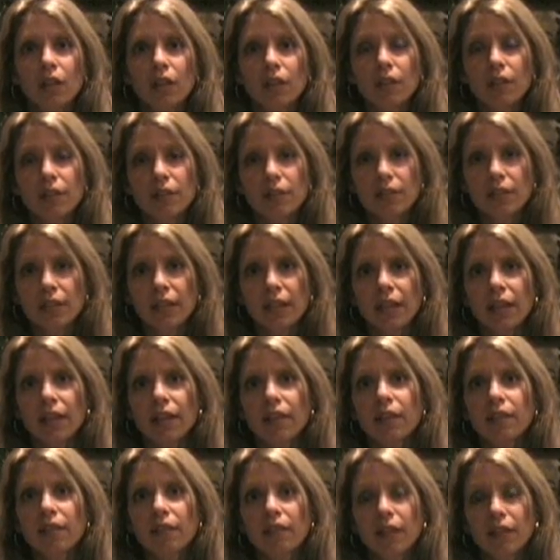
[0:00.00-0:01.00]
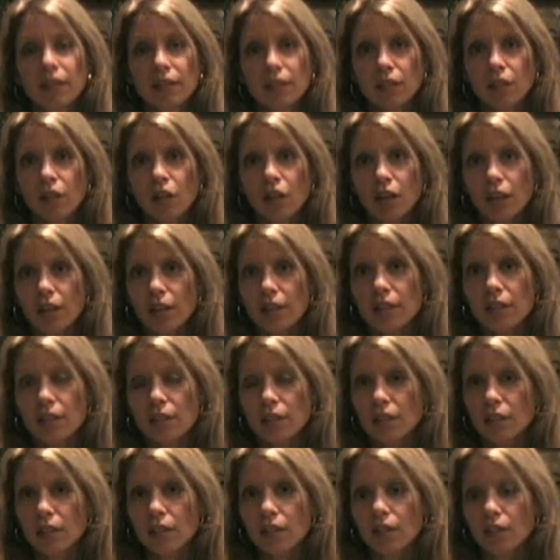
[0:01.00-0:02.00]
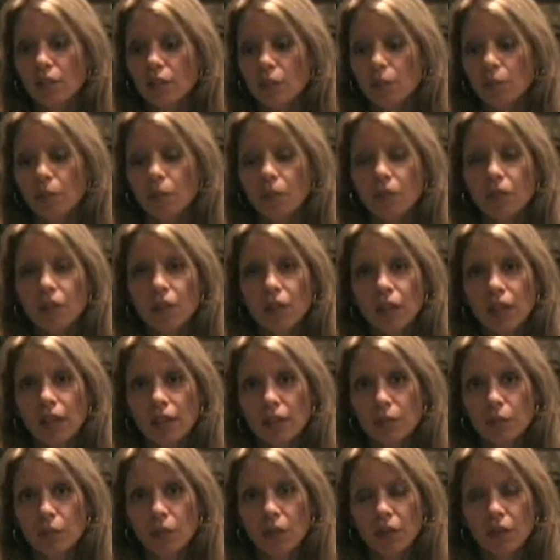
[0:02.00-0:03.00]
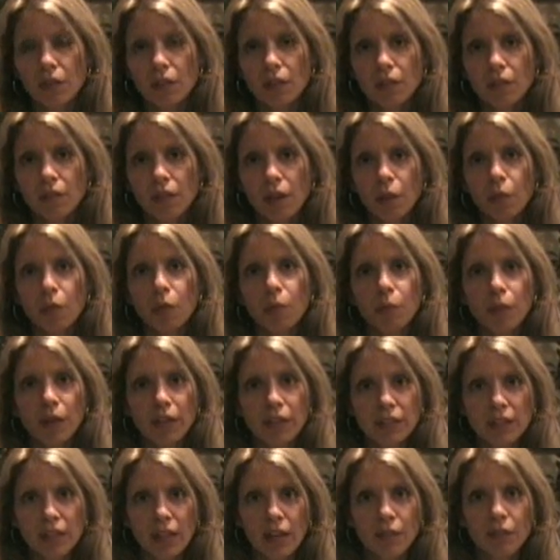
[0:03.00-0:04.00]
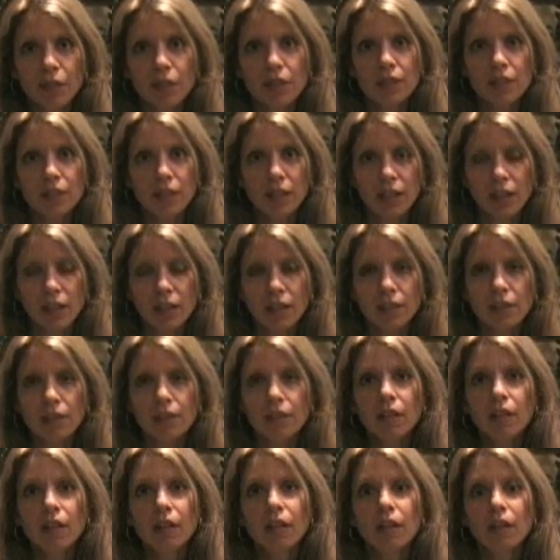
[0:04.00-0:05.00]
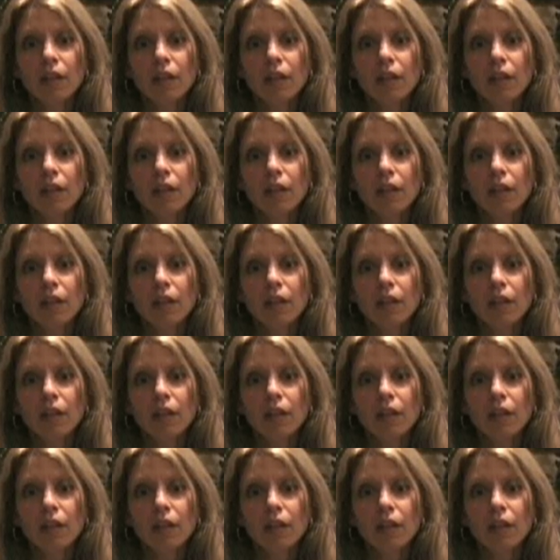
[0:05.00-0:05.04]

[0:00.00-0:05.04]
the skin that's caused that will break down the skin